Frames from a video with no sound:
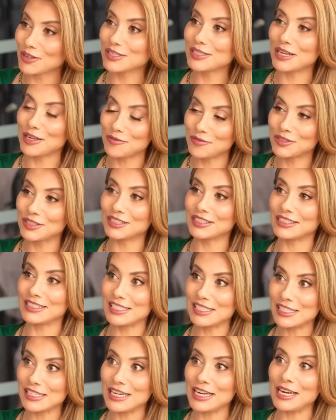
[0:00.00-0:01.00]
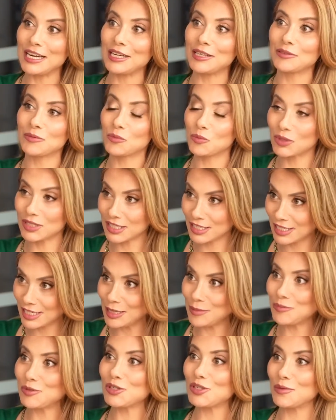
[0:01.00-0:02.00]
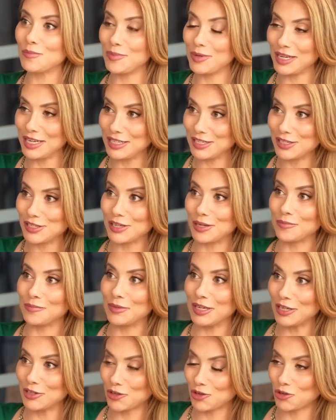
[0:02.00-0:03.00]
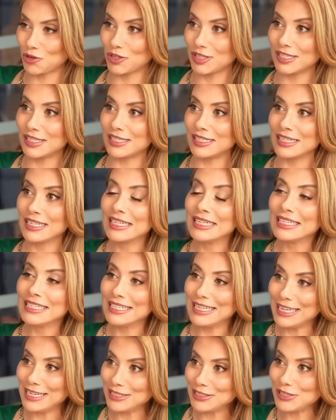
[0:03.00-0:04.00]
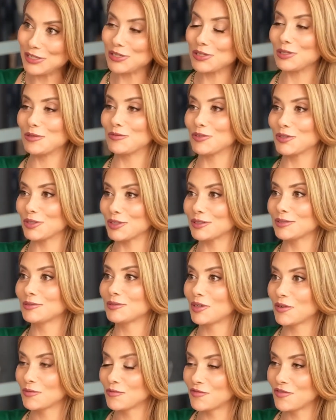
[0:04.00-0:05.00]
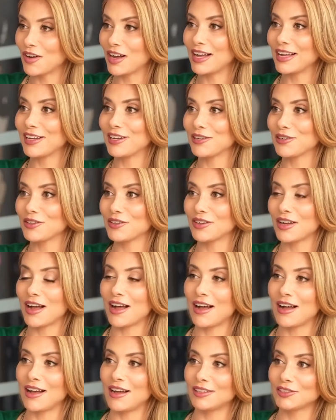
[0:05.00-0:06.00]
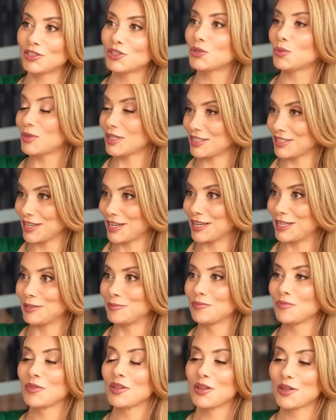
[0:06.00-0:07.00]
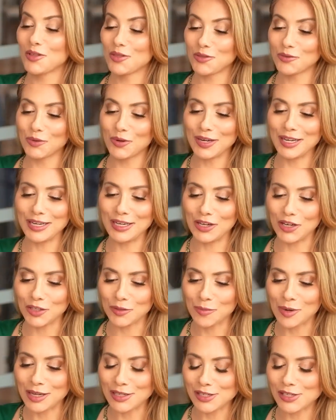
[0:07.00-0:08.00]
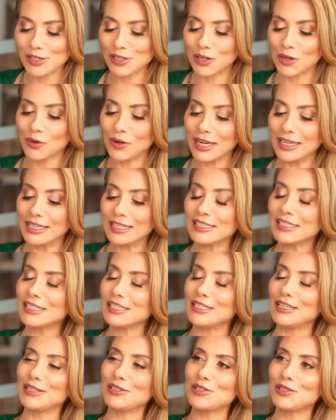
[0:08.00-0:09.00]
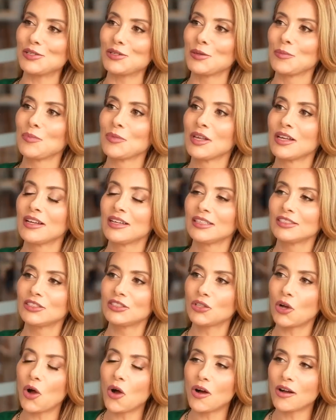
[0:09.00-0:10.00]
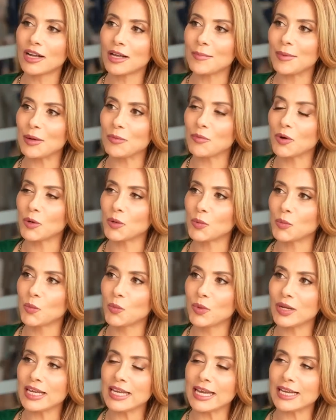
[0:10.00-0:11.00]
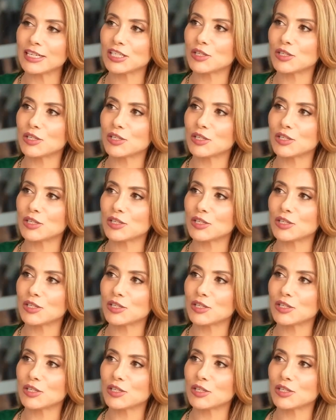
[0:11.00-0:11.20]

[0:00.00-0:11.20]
we are definitely seeing what seems to be some interest in silver via Twitter through Elon Musk. Okay, let's talk about what we